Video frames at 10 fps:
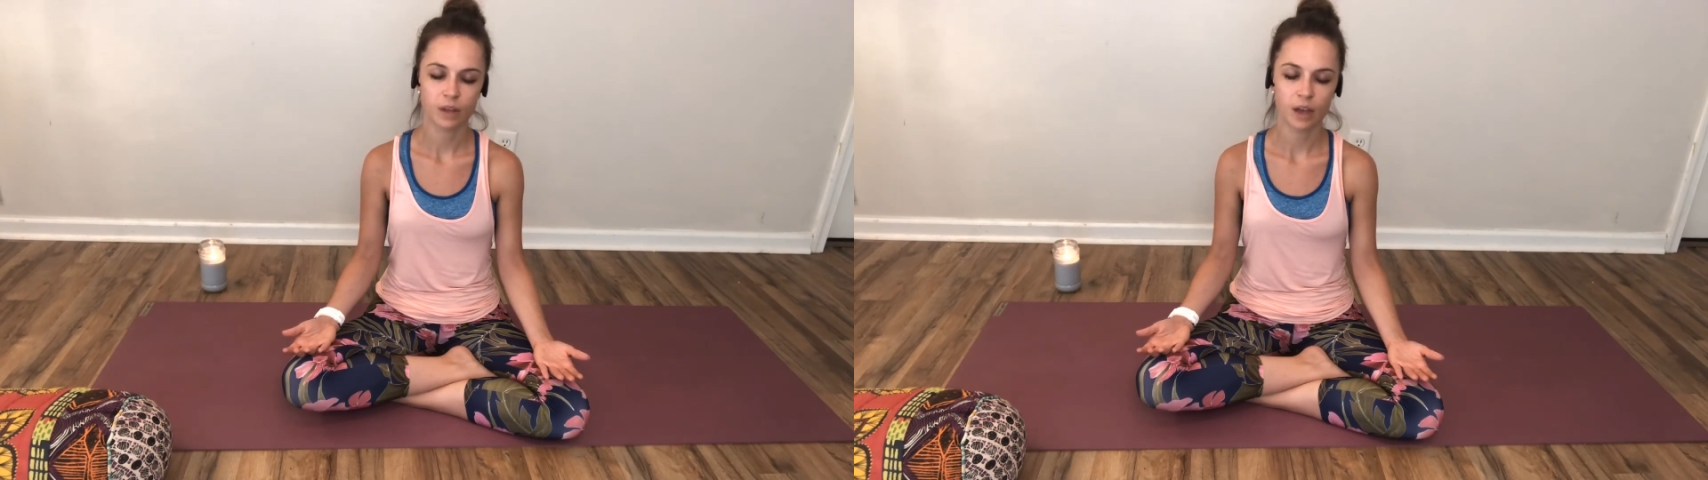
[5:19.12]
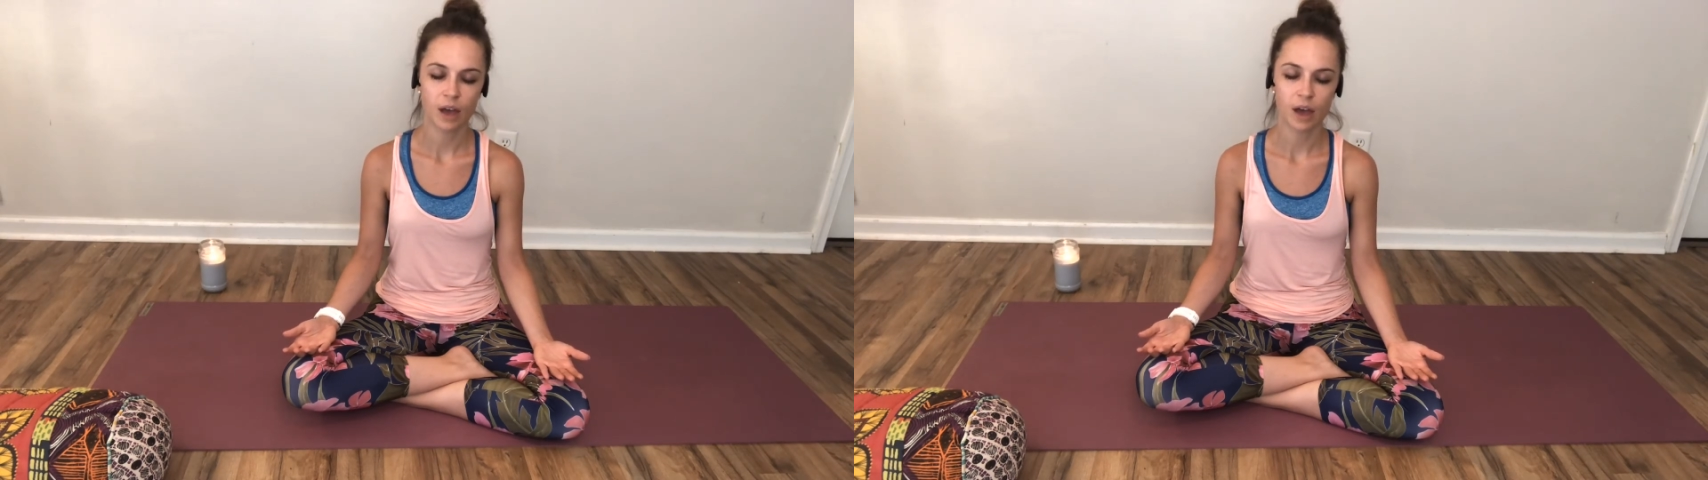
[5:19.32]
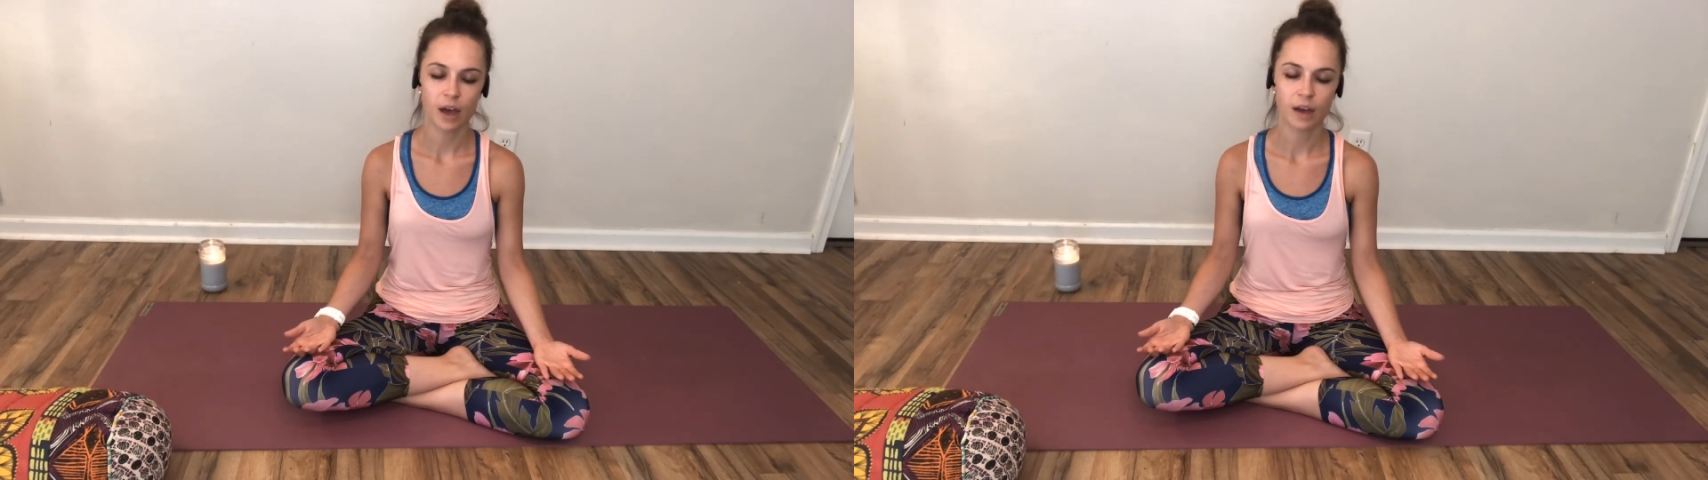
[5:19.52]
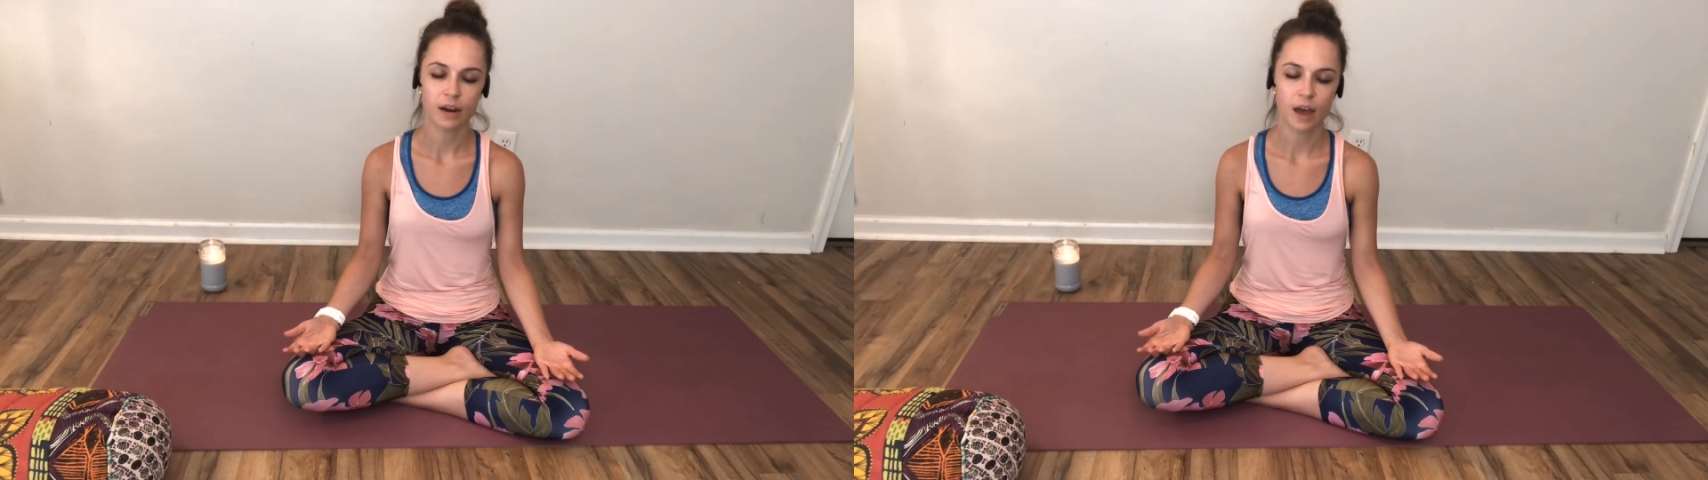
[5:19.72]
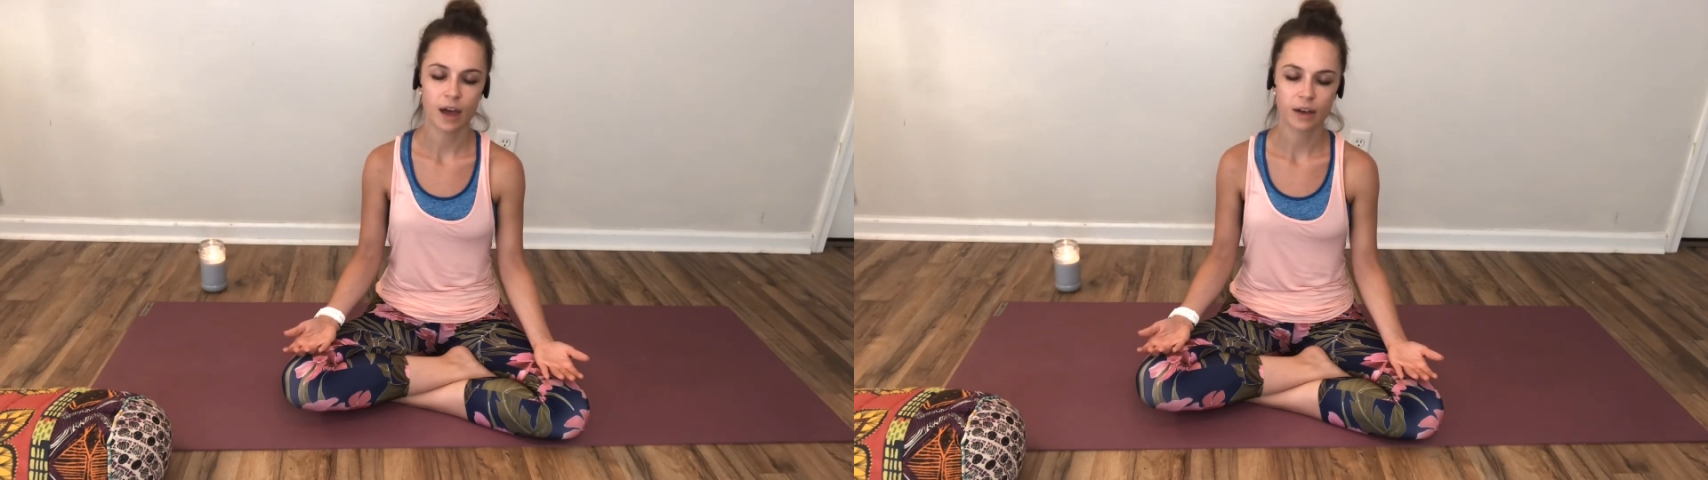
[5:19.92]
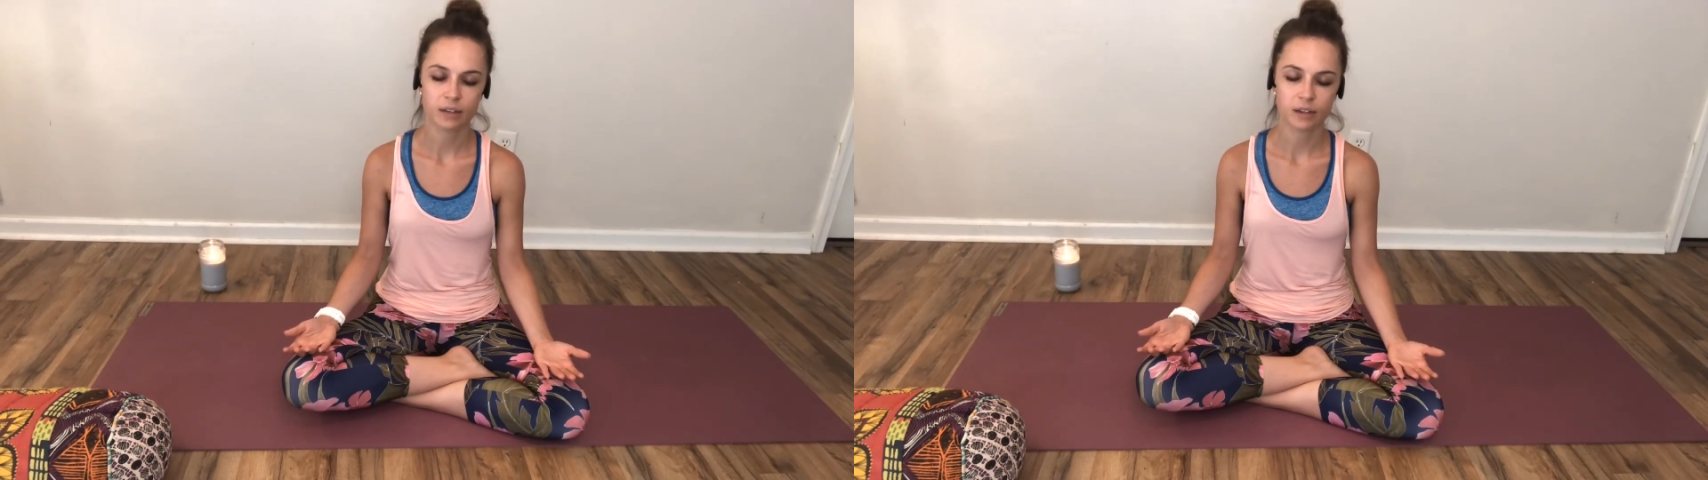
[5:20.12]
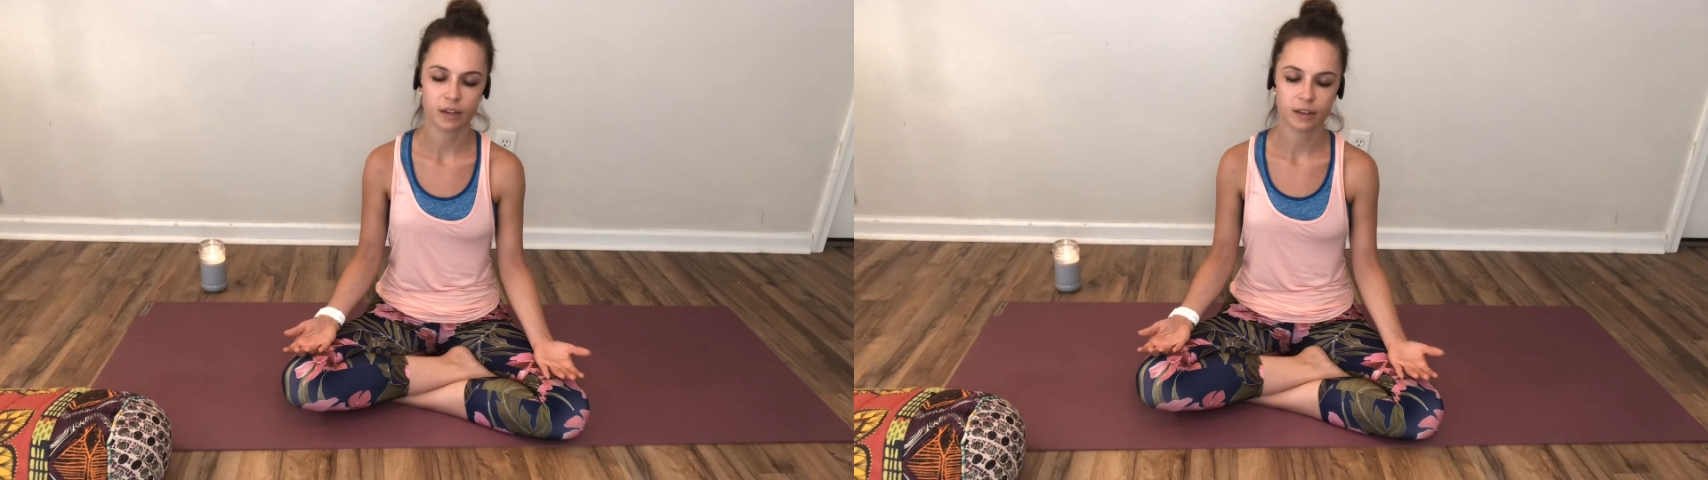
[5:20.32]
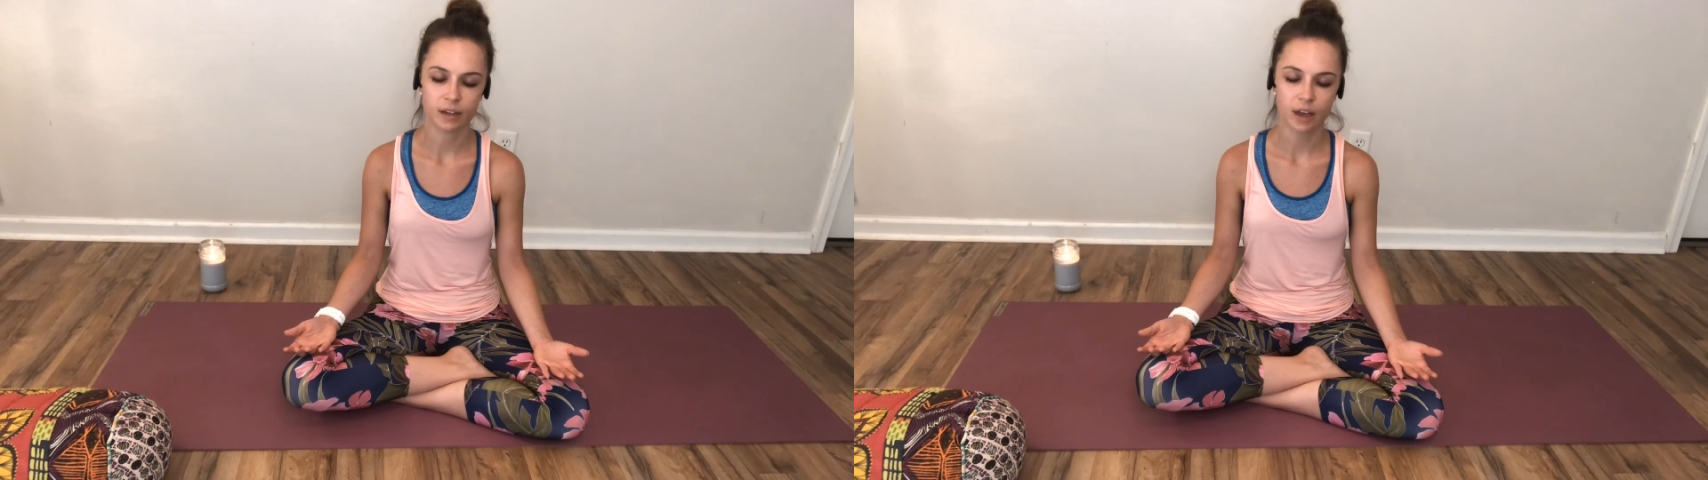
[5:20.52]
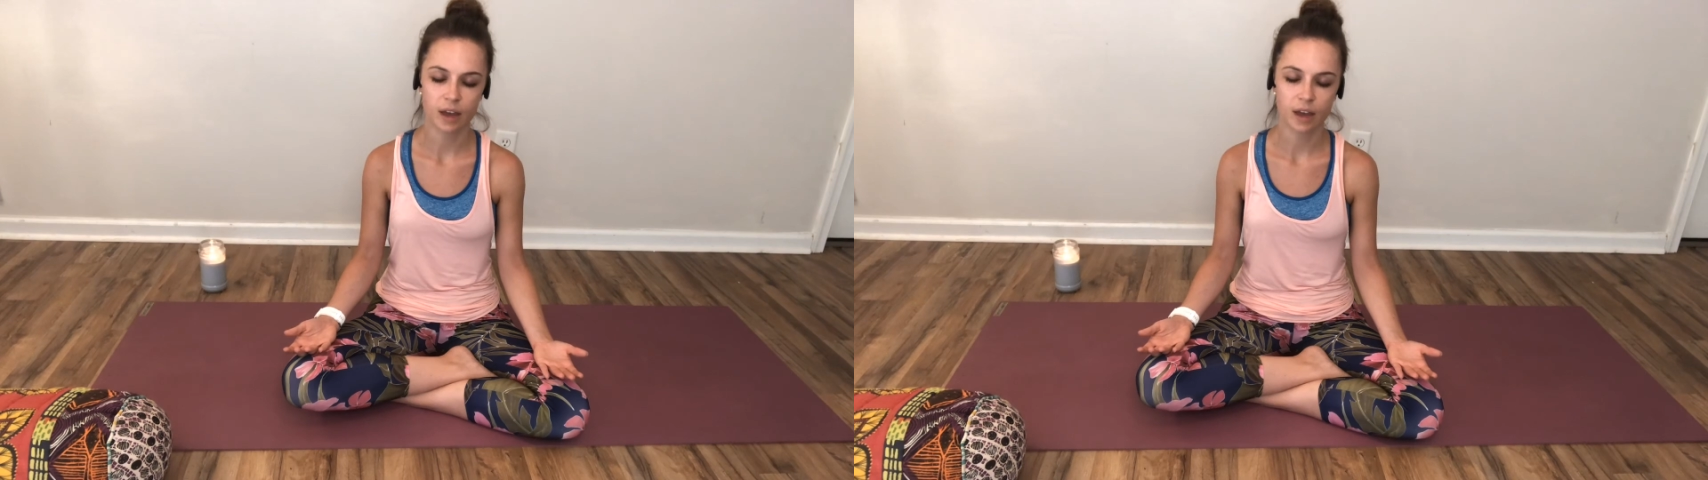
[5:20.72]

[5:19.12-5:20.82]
and exhaling